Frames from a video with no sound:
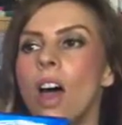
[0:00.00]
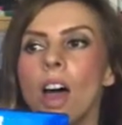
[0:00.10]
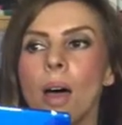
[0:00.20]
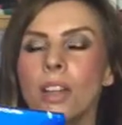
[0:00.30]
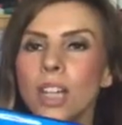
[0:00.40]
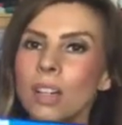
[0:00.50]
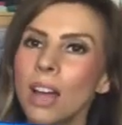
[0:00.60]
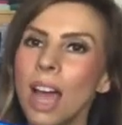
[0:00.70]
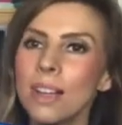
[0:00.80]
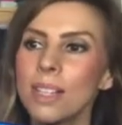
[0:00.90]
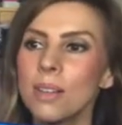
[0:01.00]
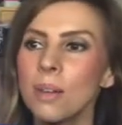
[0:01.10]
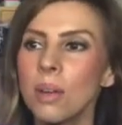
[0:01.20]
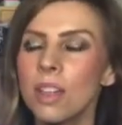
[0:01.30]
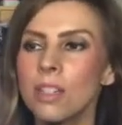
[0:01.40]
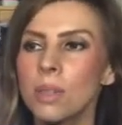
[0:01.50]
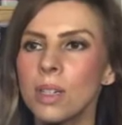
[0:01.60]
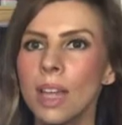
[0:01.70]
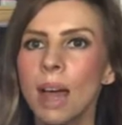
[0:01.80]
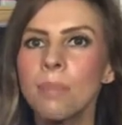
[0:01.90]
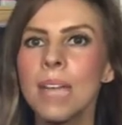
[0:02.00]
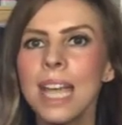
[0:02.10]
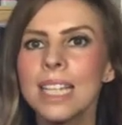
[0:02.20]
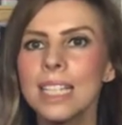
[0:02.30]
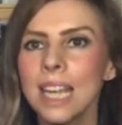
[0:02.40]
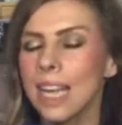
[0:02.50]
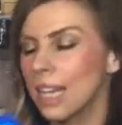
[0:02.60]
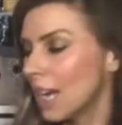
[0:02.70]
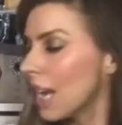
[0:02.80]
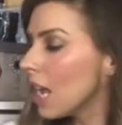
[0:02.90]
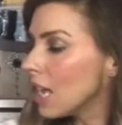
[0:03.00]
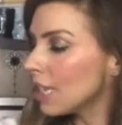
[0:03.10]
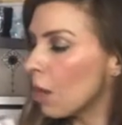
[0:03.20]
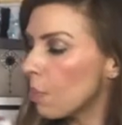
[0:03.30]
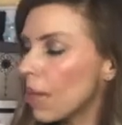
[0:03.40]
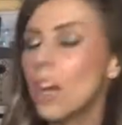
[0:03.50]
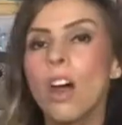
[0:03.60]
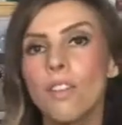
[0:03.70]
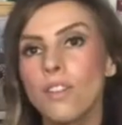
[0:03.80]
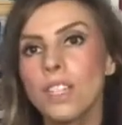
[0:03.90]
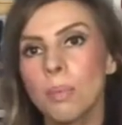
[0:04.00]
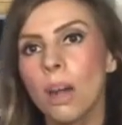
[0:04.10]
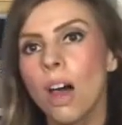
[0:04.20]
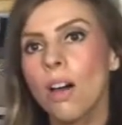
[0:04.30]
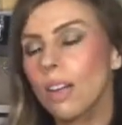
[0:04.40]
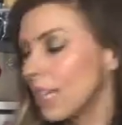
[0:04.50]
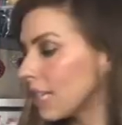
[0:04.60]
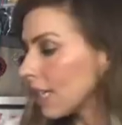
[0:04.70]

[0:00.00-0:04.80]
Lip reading: I don't know how soon I'm going to be doing that. I'm guessing there'll be a lot of supplies to